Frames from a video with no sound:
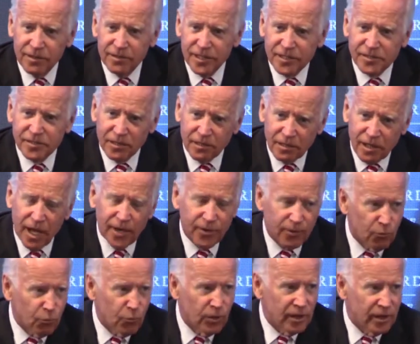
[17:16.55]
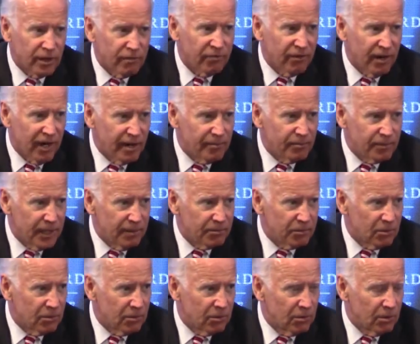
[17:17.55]
just a lot of really fine
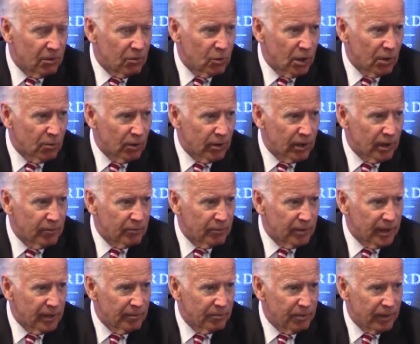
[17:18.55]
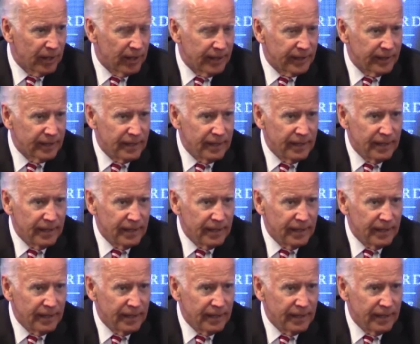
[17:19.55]
people were working with me at Penn.